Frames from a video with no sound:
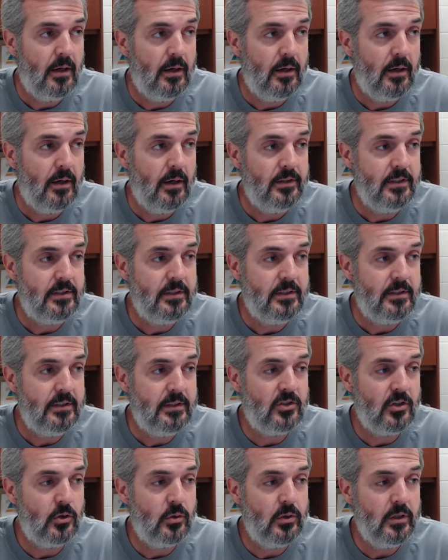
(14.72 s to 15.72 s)
This is
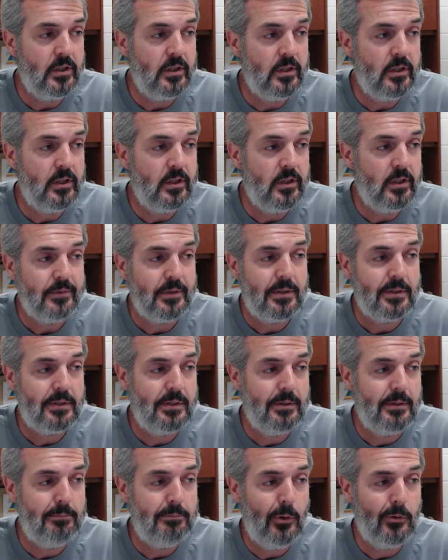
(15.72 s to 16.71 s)
generally
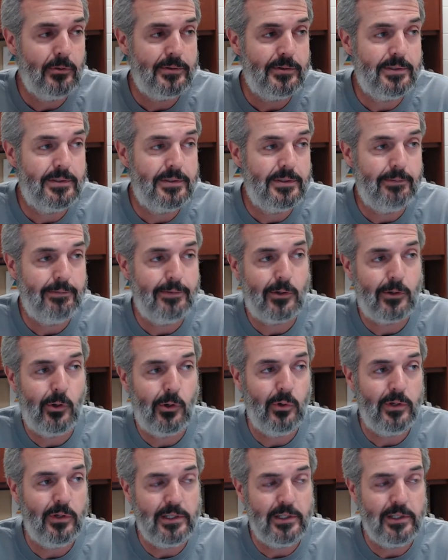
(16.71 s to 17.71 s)
the most
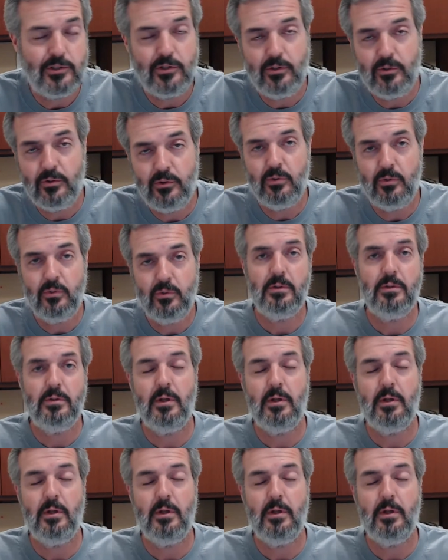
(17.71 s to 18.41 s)
difficult issue